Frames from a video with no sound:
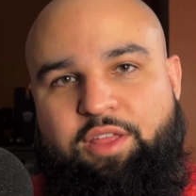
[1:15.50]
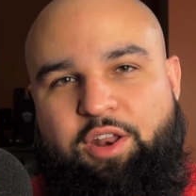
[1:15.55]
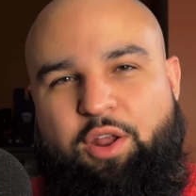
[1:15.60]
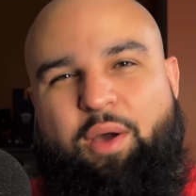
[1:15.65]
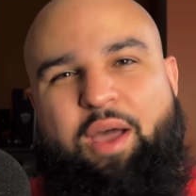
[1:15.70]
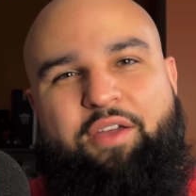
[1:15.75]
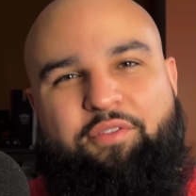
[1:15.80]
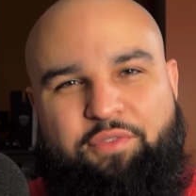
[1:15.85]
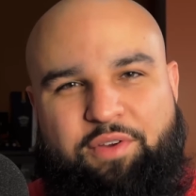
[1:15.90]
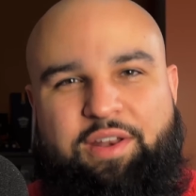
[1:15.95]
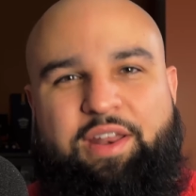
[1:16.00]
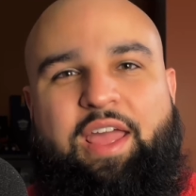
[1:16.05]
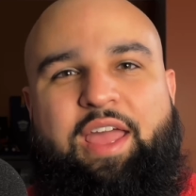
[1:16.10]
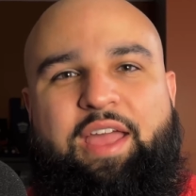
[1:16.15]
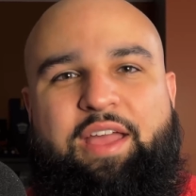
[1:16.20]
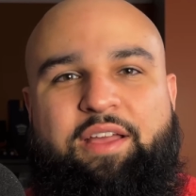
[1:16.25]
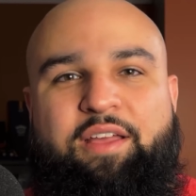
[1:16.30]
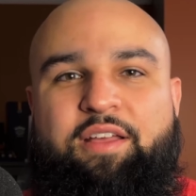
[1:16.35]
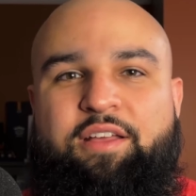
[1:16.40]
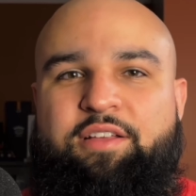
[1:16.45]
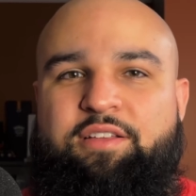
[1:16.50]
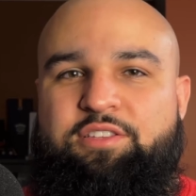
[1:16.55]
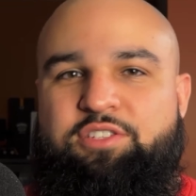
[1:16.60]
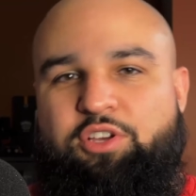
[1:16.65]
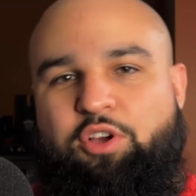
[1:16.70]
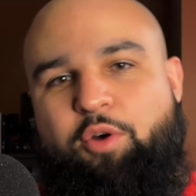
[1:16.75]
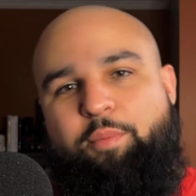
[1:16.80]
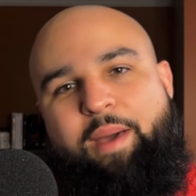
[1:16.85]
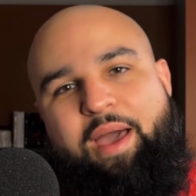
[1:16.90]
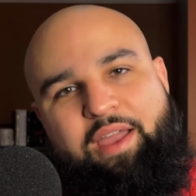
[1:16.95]
every day to
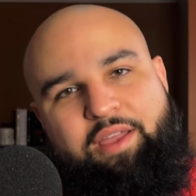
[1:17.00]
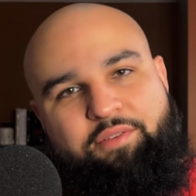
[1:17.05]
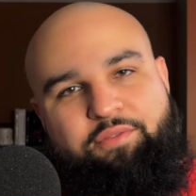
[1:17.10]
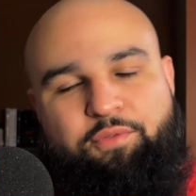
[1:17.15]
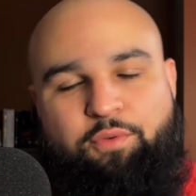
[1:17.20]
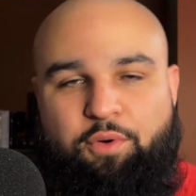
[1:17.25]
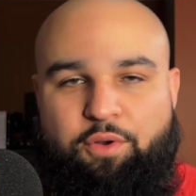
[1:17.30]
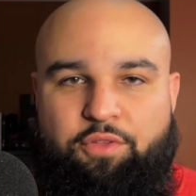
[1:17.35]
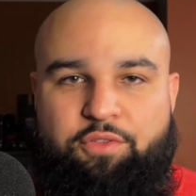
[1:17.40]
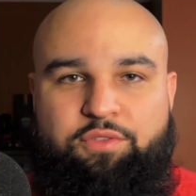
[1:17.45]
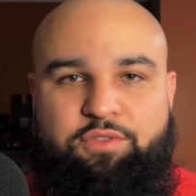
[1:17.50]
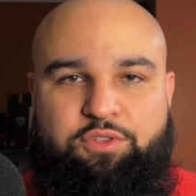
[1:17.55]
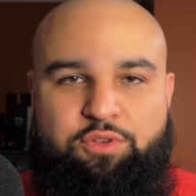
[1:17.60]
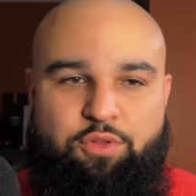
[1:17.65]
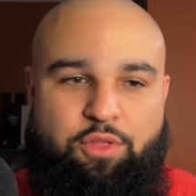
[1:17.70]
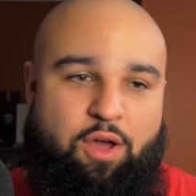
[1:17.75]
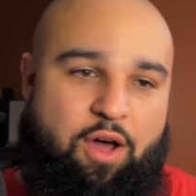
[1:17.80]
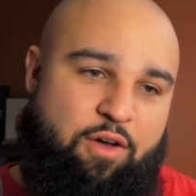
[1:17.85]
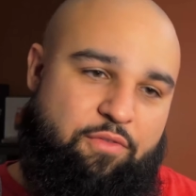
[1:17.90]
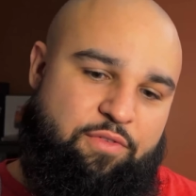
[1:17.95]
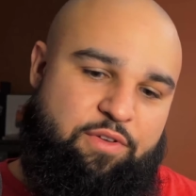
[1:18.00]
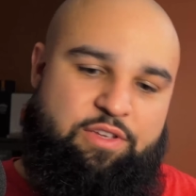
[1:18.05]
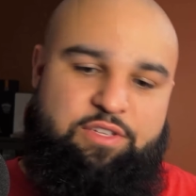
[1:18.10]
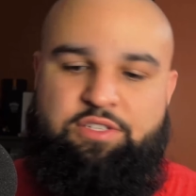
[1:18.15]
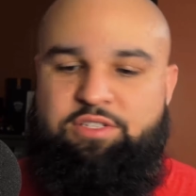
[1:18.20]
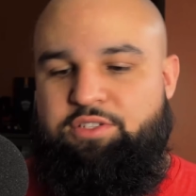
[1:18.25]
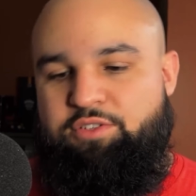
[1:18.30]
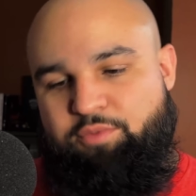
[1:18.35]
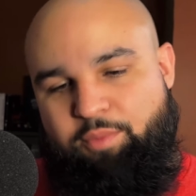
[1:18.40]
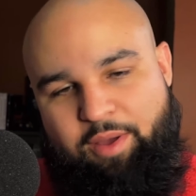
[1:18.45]
go back and forth to the office,
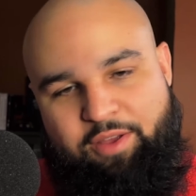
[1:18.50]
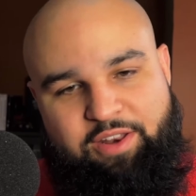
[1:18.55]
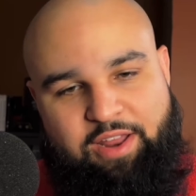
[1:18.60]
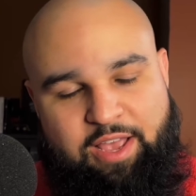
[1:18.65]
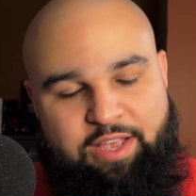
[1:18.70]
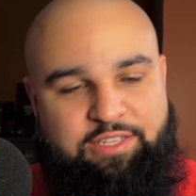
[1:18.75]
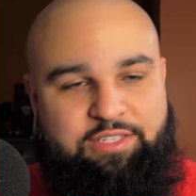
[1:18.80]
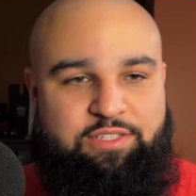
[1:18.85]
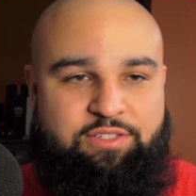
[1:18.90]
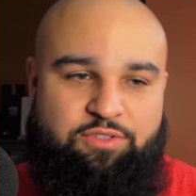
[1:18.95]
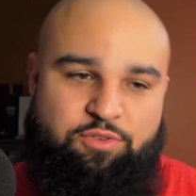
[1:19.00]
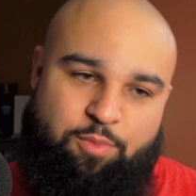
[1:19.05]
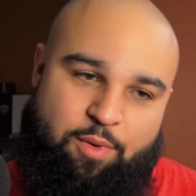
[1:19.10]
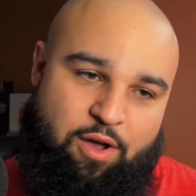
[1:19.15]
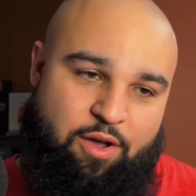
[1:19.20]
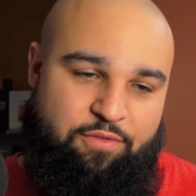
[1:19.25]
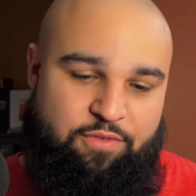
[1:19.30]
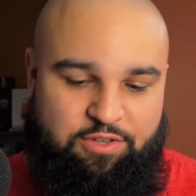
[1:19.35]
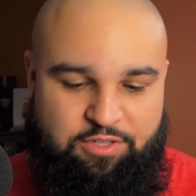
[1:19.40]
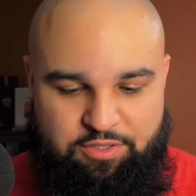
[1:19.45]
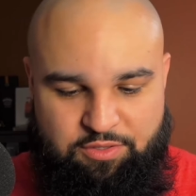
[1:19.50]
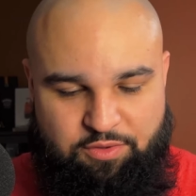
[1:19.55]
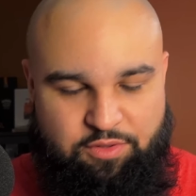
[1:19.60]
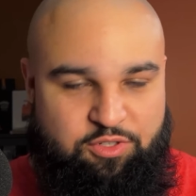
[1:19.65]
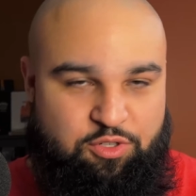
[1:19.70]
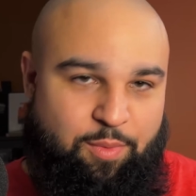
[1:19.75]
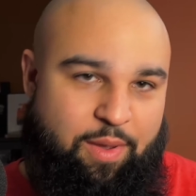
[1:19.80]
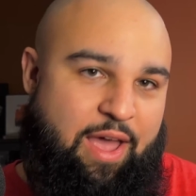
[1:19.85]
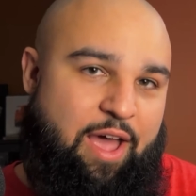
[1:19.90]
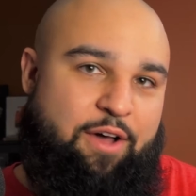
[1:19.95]
to my desk, to my office,
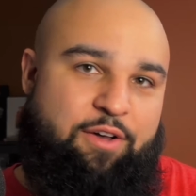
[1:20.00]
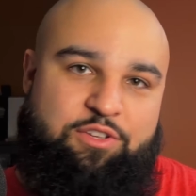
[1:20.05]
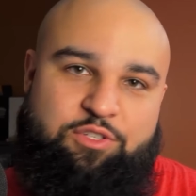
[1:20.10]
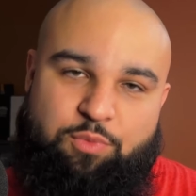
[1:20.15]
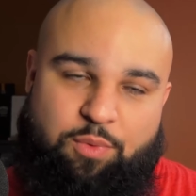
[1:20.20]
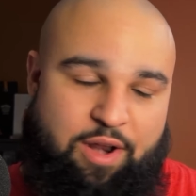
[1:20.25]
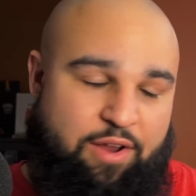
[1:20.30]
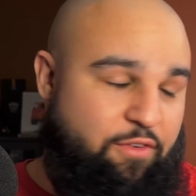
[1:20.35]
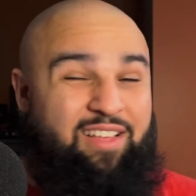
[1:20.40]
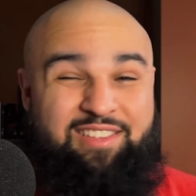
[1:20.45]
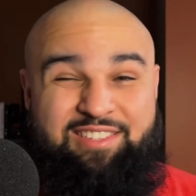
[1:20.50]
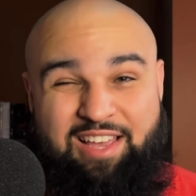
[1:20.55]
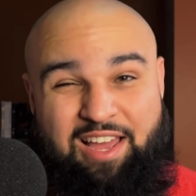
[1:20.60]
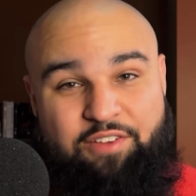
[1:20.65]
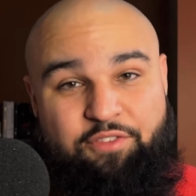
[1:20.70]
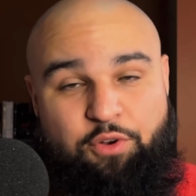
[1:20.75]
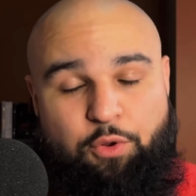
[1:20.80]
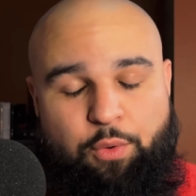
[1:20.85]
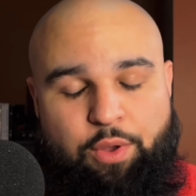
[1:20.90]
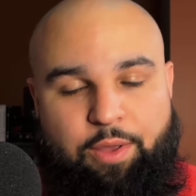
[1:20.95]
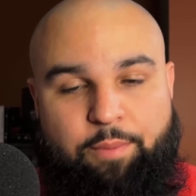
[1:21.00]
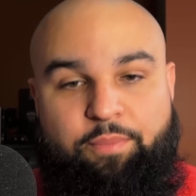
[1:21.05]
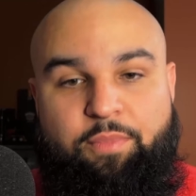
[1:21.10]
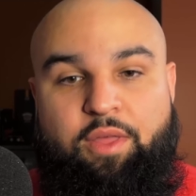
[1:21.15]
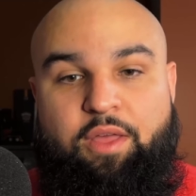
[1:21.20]
to my house, whatever. It's kind of annoying.